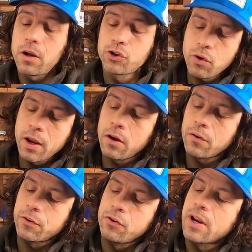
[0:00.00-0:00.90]

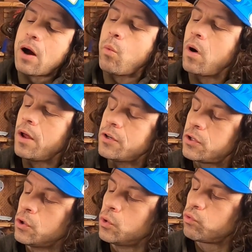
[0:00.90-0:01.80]
trails, or you're not one
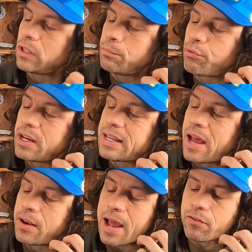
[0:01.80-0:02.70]
to really break
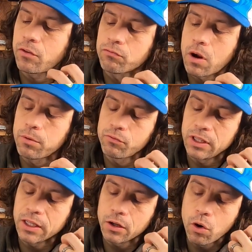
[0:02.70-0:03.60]
down outsole rubber
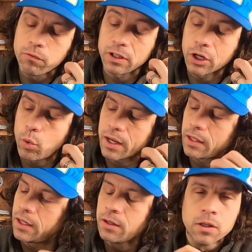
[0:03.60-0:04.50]
really overly
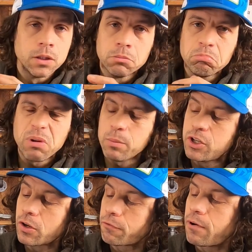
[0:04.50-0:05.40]
quickly, maybe
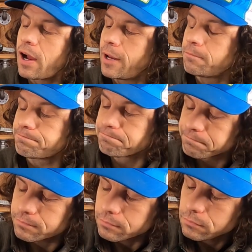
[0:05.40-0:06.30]
just fine.
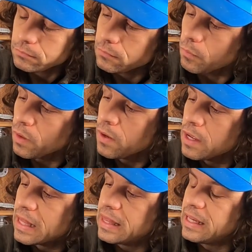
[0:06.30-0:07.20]

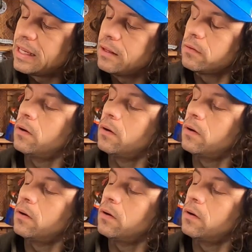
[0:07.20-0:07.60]
The